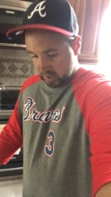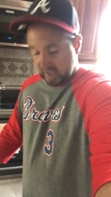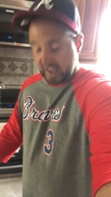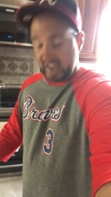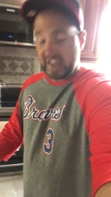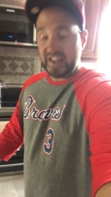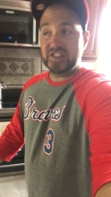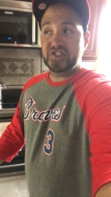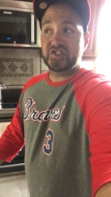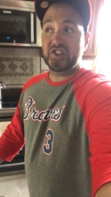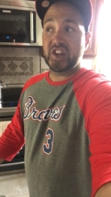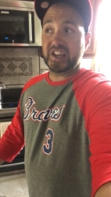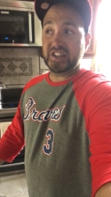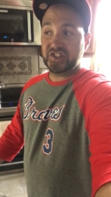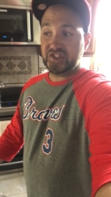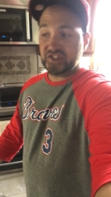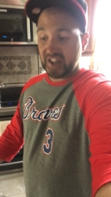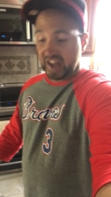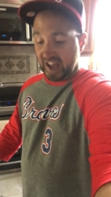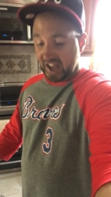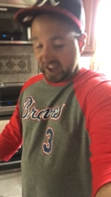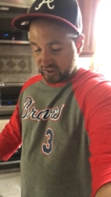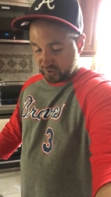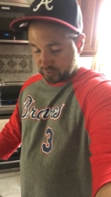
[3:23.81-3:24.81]
AJ
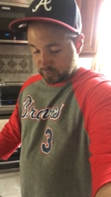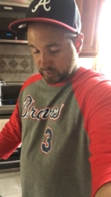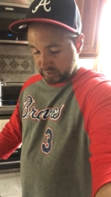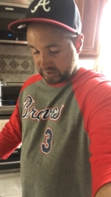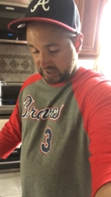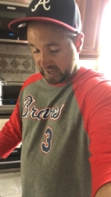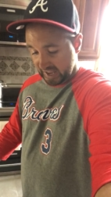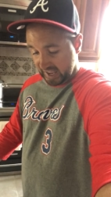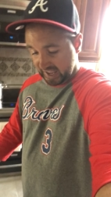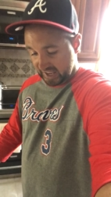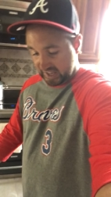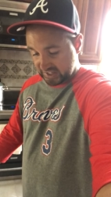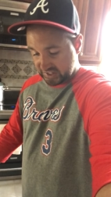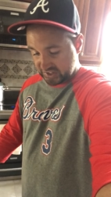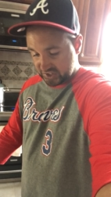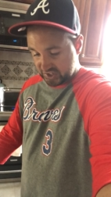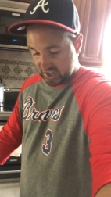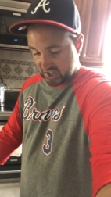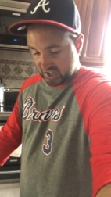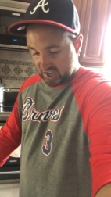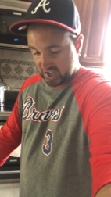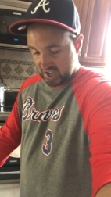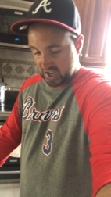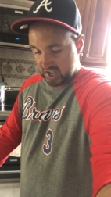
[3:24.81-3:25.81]
Styles retains.